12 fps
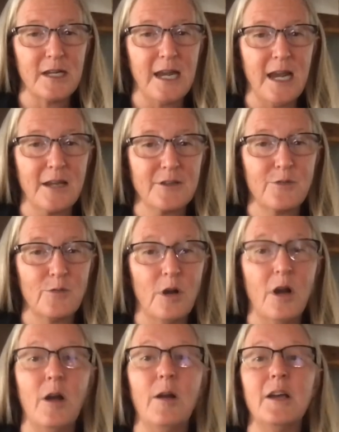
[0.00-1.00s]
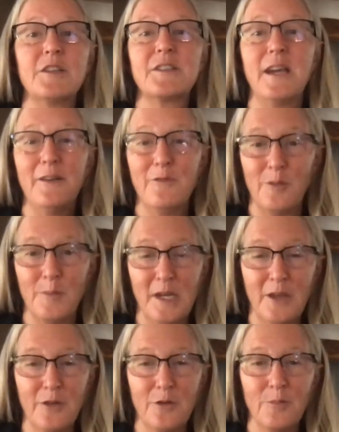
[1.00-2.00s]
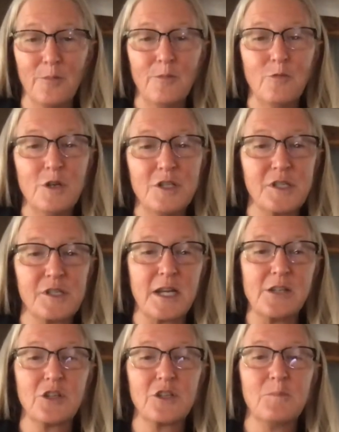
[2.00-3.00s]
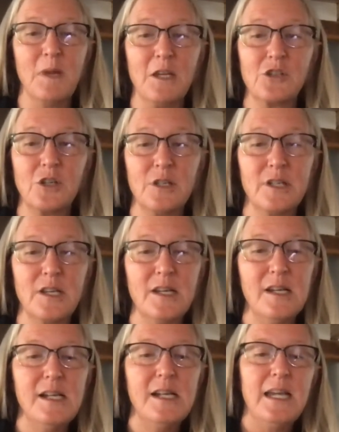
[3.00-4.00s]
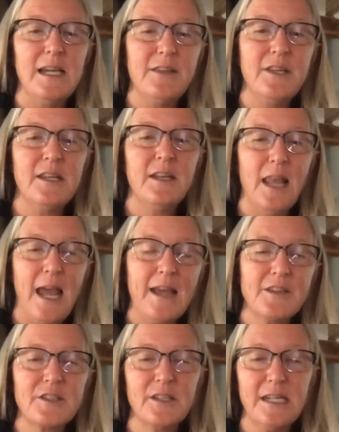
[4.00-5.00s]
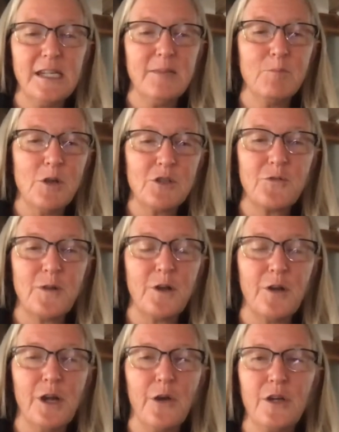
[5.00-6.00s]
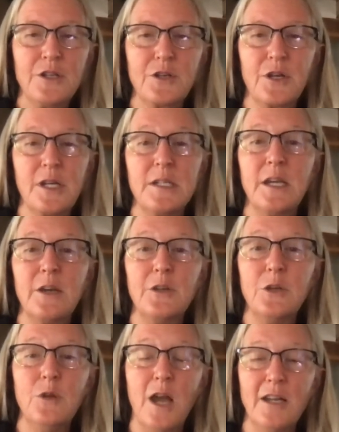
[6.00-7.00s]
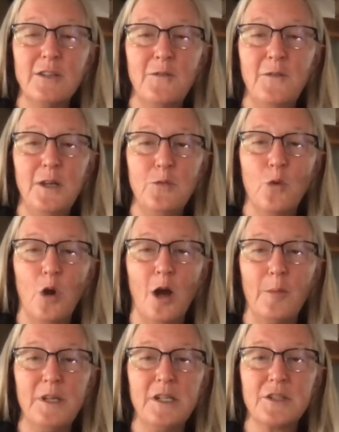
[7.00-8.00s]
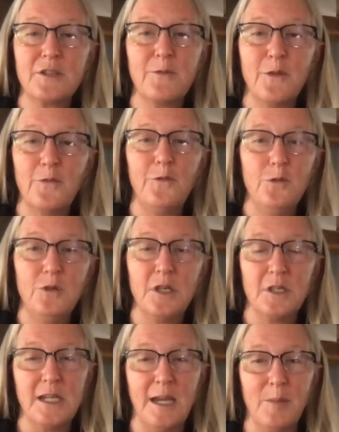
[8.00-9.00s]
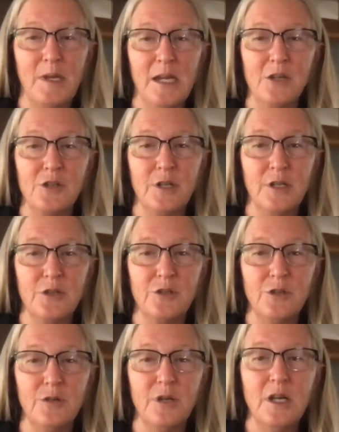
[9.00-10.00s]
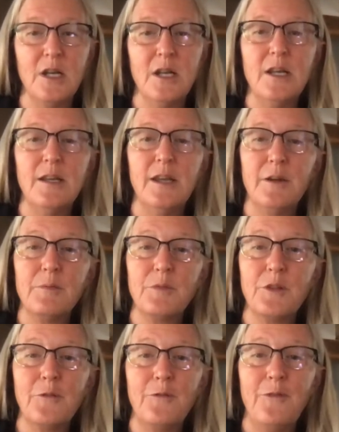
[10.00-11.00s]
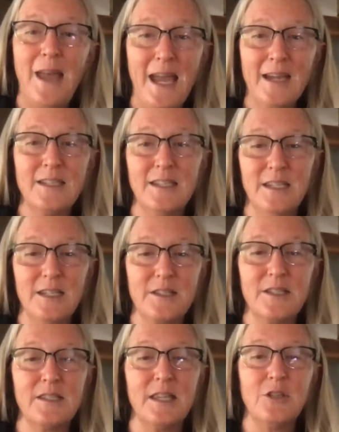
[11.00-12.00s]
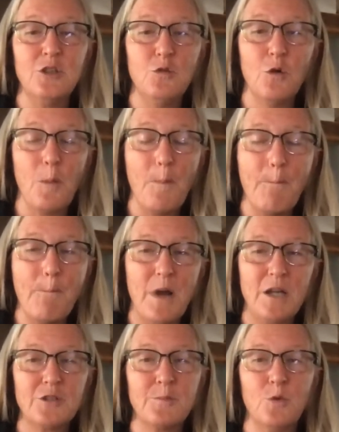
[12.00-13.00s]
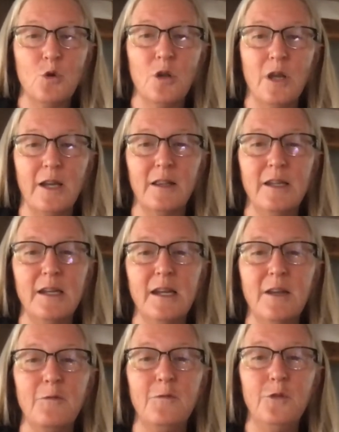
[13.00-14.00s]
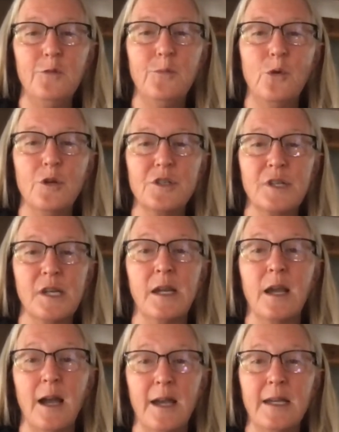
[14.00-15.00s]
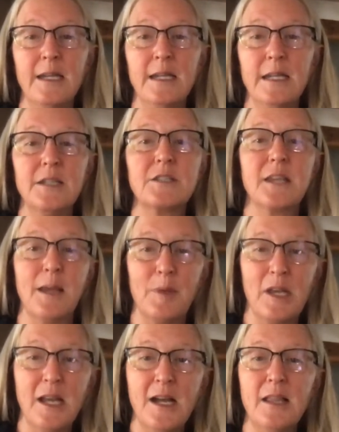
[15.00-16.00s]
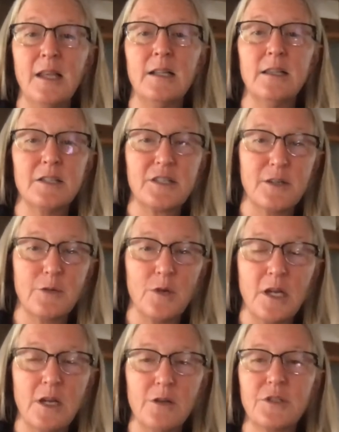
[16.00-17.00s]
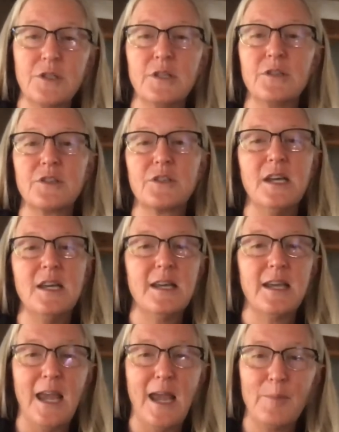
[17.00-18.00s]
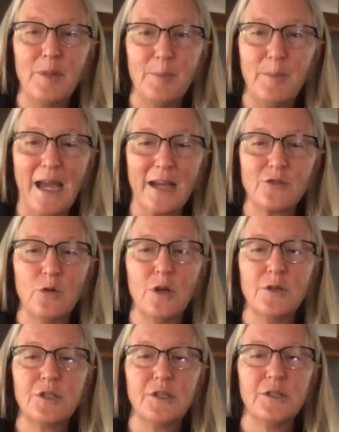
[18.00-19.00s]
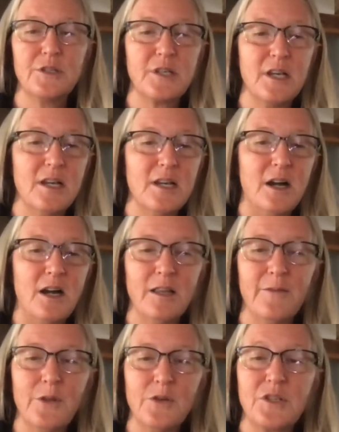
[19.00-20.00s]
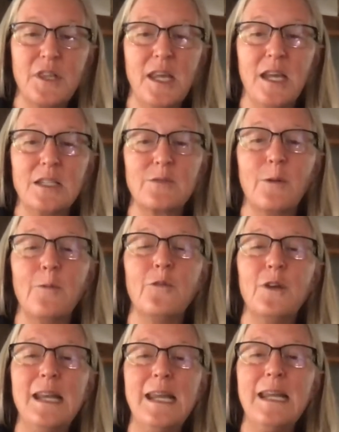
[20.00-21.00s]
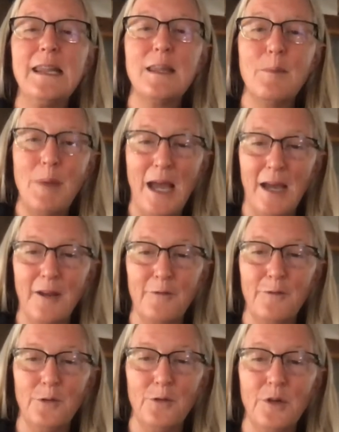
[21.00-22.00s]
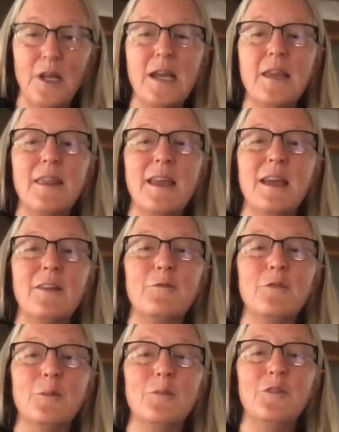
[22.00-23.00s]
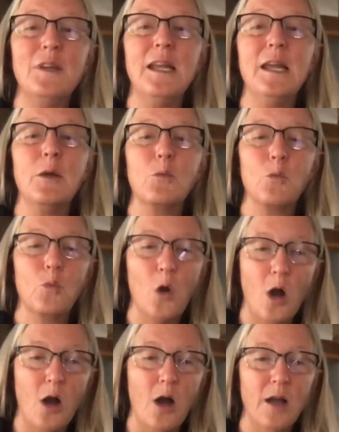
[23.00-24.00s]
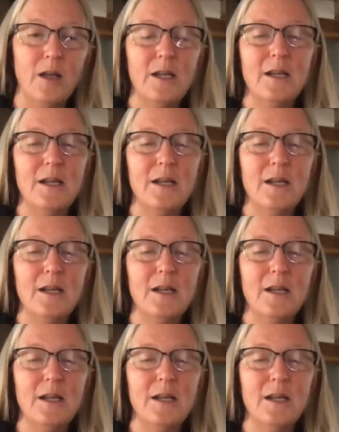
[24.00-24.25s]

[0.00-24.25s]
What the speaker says: and cat to raw, aside from the other reasons I just mentioned. And then lastly, most veterinarians are going to tell you not to feed raw because of the food contamination issue. Now, the fact is that you are much more likely to get food poisoning, i.e. salmonella, listeriosis, campylobacterosis, all of those things from feeding the bag of food than from feeding raw.